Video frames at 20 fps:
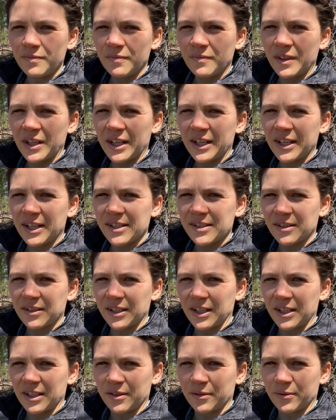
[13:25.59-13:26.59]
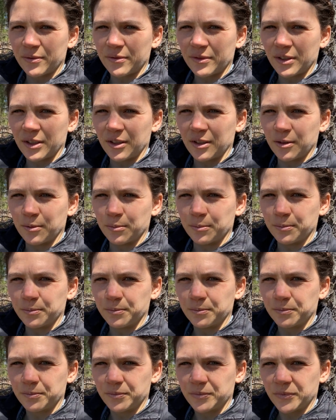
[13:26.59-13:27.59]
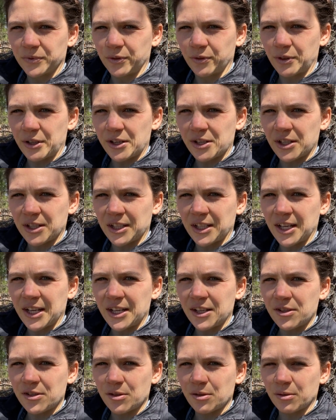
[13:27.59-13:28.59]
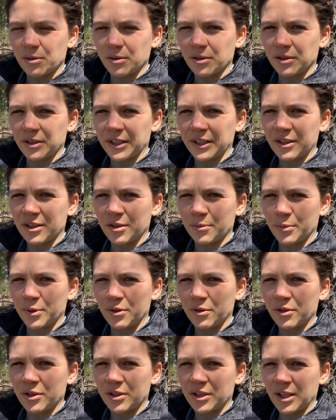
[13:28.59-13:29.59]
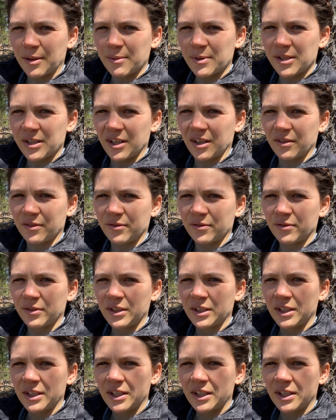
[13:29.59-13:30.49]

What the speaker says: that has a lot of fluorescent lights or like computer type stuff,